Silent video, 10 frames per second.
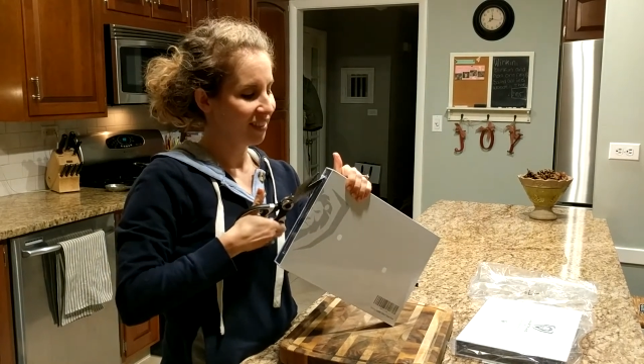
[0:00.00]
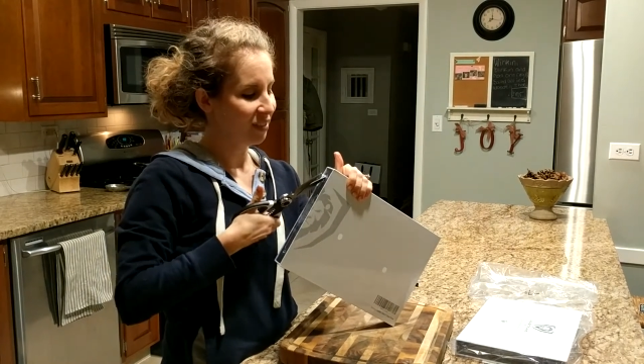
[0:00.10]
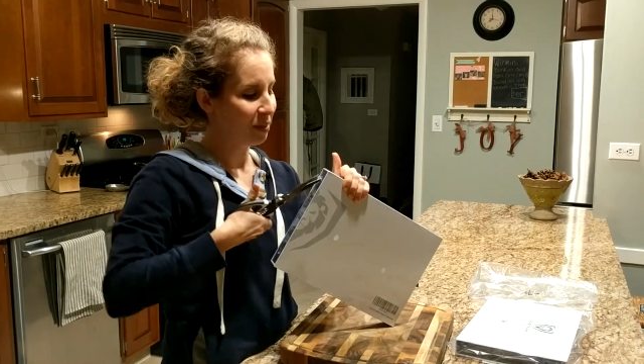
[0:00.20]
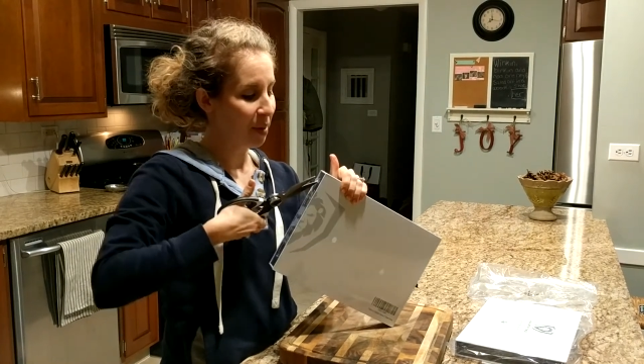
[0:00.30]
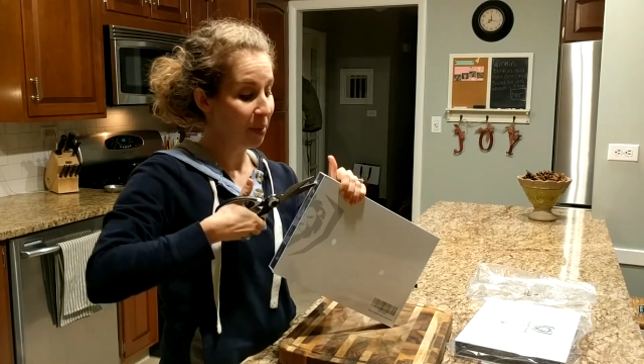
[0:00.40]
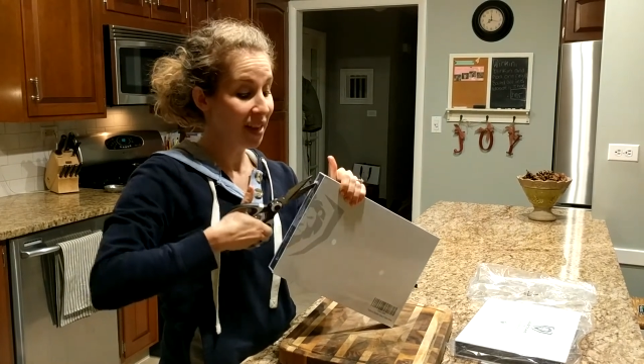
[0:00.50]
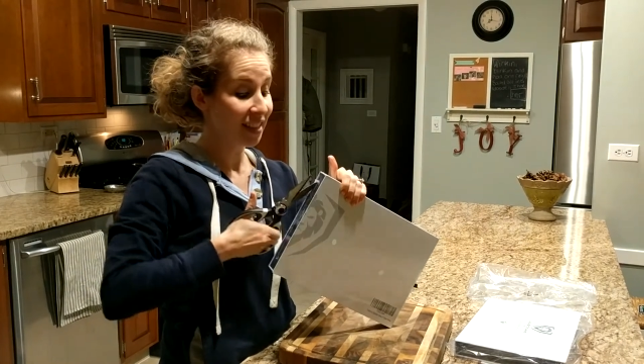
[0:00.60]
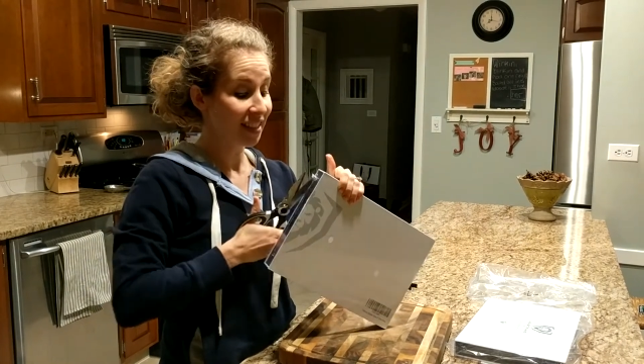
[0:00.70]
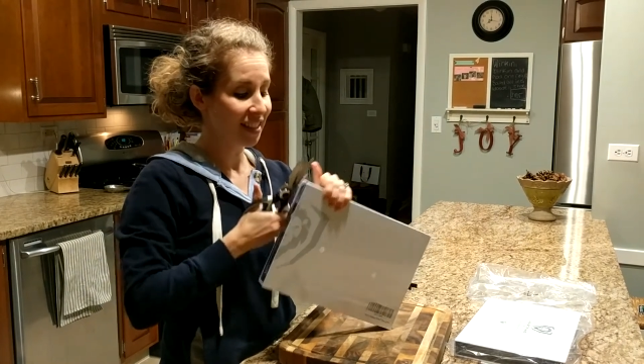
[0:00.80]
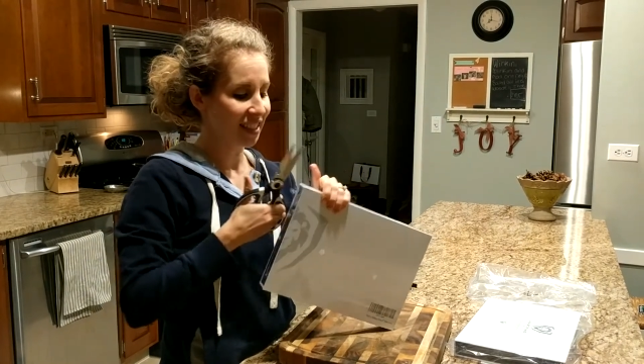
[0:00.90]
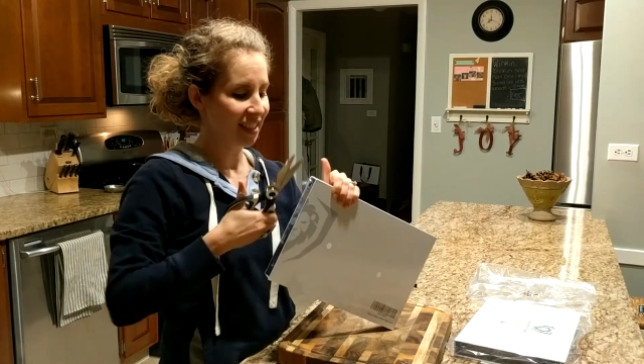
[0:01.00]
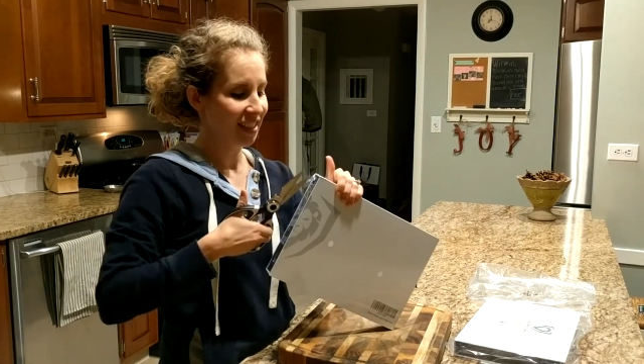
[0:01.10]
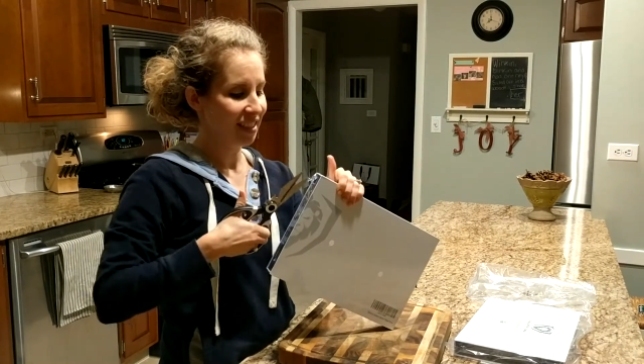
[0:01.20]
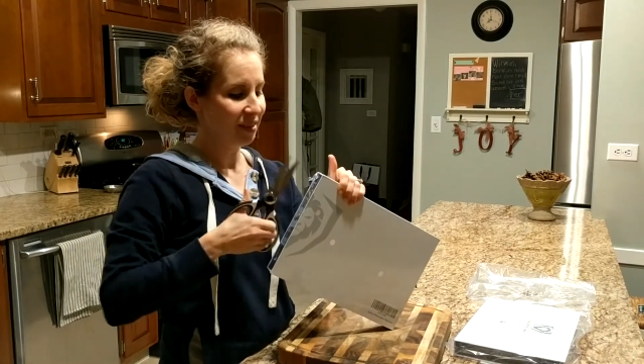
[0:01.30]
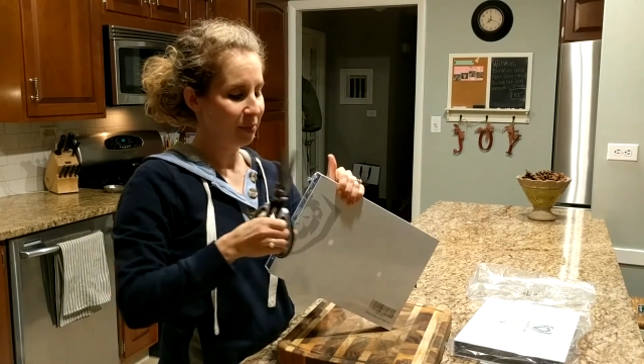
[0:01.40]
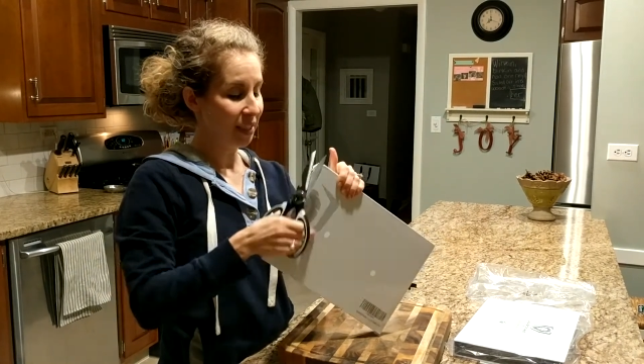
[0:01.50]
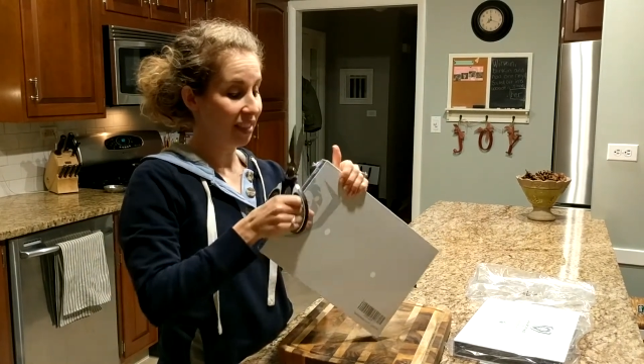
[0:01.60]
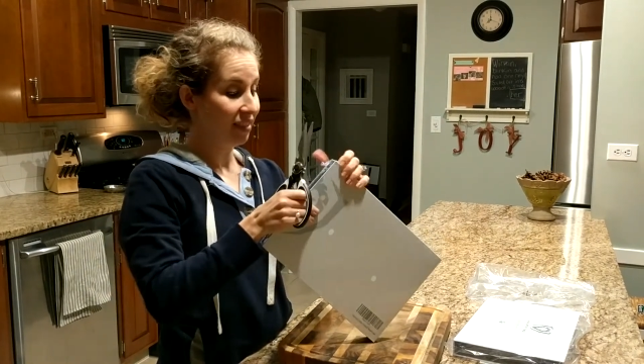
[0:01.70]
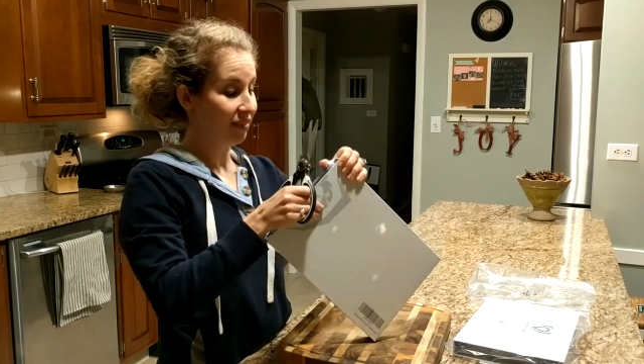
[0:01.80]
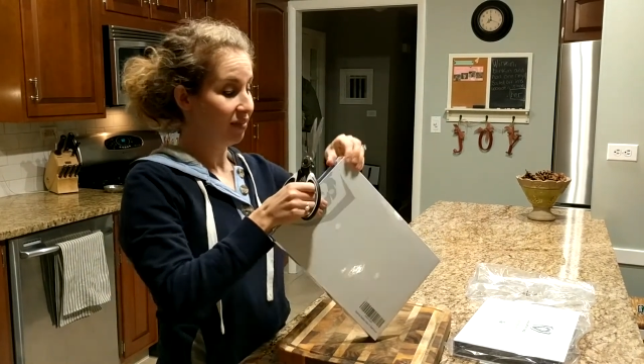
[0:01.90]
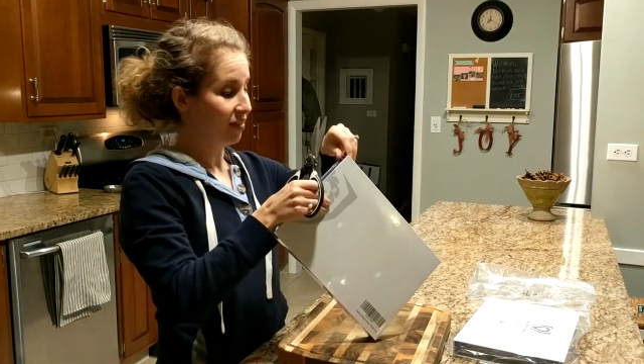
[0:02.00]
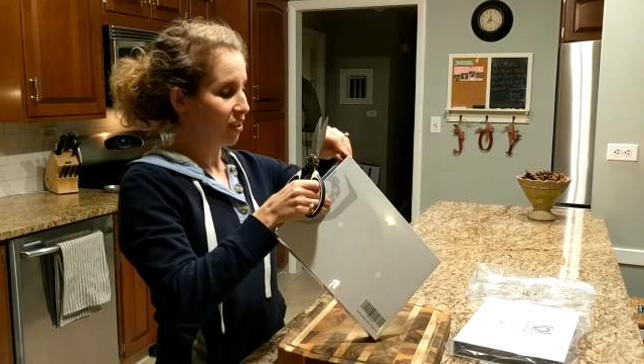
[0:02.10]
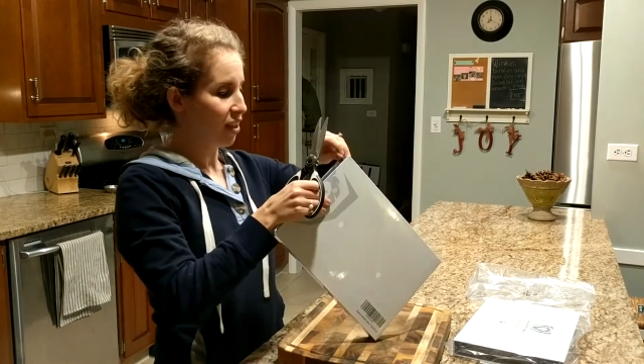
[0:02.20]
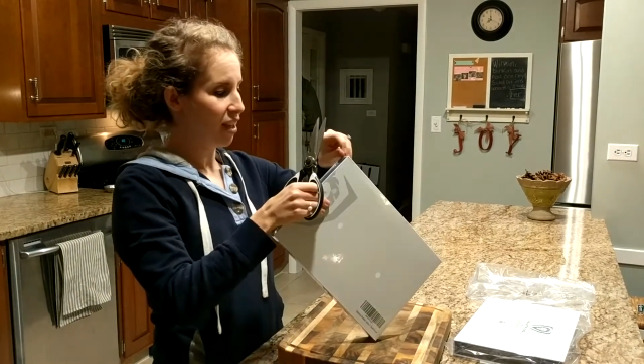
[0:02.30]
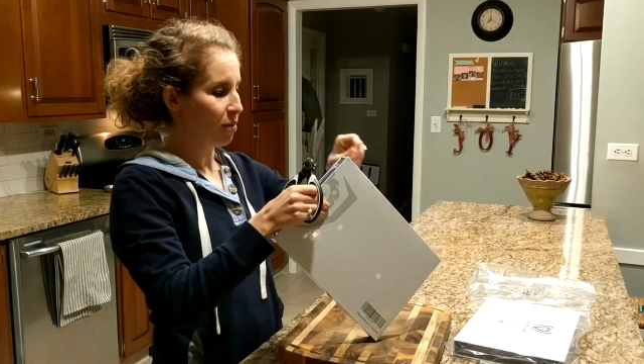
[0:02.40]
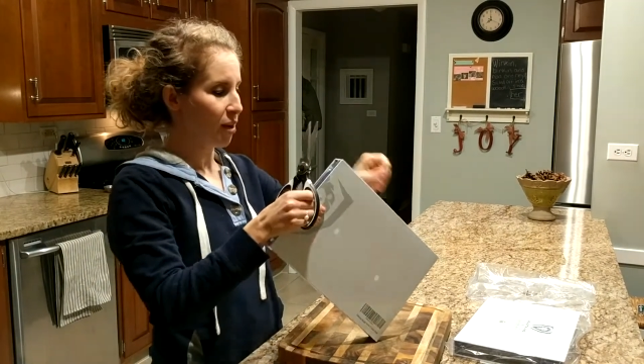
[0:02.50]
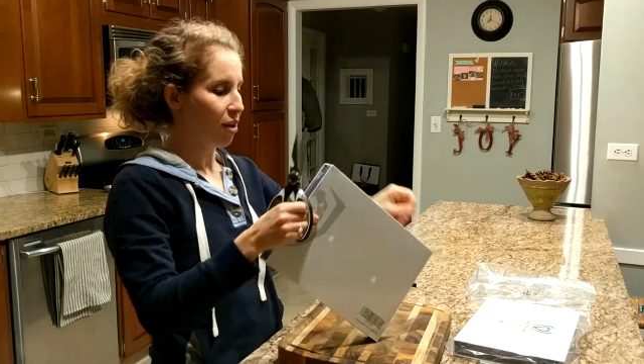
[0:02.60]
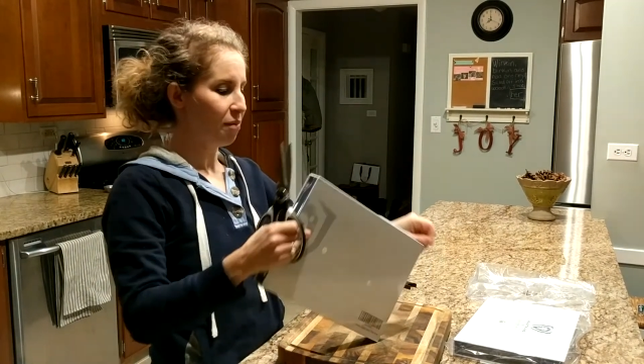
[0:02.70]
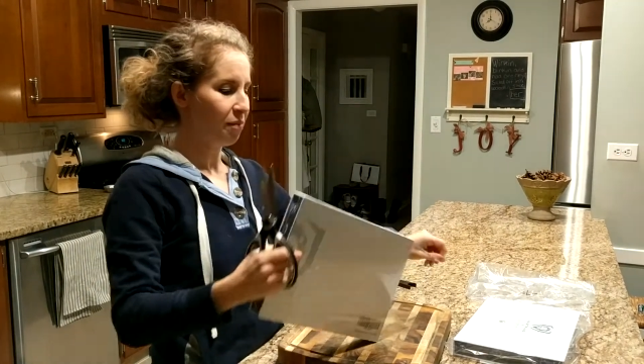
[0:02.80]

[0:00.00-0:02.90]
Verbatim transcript: Doing my best, but okay, there we go.